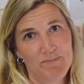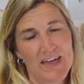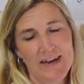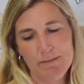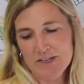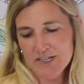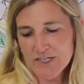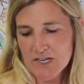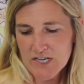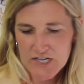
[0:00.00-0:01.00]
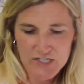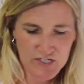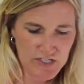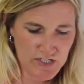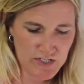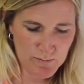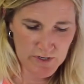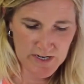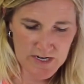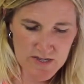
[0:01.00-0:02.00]
And we're
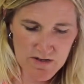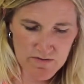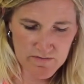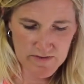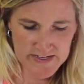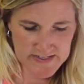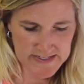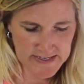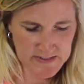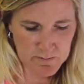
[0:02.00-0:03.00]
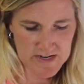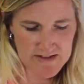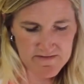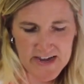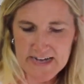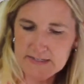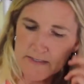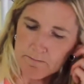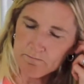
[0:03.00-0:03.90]
gonna go through the 6 pretty fast.